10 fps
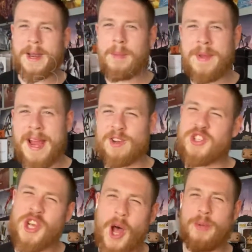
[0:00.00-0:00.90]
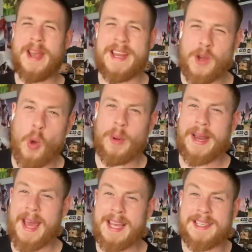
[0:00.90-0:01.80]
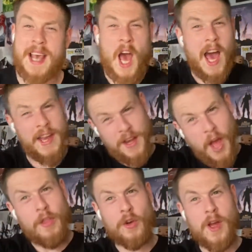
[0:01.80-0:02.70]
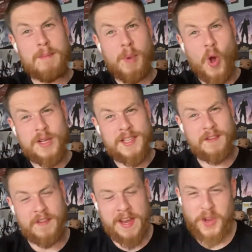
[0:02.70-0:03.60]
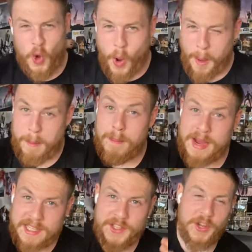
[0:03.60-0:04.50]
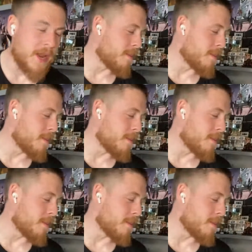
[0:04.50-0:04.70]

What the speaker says: up, nerds? You already know what it is. Another unboxing video, mystery